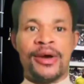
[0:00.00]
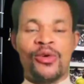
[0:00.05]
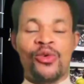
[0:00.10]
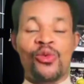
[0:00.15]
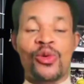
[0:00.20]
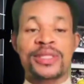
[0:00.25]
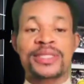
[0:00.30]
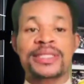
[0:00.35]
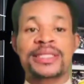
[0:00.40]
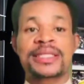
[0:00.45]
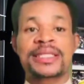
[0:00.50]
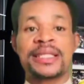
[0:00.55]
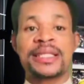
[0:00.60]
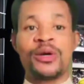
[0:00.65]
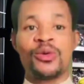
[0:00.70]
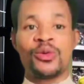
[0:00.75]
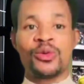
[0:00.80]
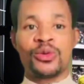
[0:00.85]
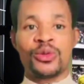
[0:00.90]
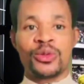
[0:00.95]
in there
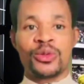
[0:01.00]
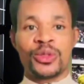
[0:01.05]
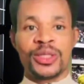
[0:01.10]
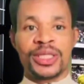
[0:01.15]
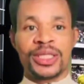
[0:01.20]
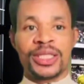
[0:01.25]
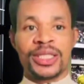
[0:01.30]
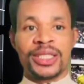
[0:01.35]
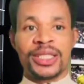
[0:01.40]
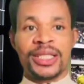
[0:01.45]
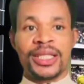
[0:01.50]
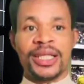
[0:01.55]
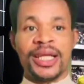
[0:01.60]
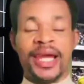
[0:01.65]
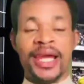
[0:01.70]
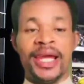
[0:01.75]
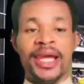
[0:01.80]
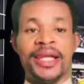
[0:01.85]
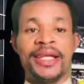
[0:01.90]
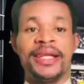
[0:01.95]
say if
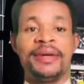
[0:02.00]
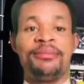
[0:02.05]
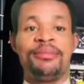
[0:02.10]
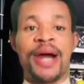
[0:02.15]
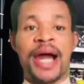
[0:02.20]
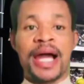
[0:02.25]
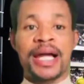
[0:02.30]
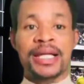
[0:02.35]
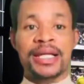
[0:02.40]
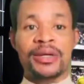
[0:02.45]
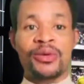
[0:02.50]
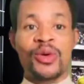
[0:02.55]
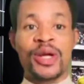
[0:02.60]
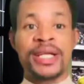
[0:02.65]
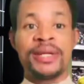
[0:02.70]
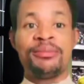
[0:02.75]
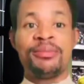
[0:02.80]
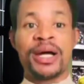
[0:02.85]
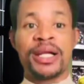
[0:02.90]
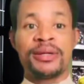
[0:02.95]
se
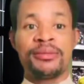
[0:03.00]
Ghana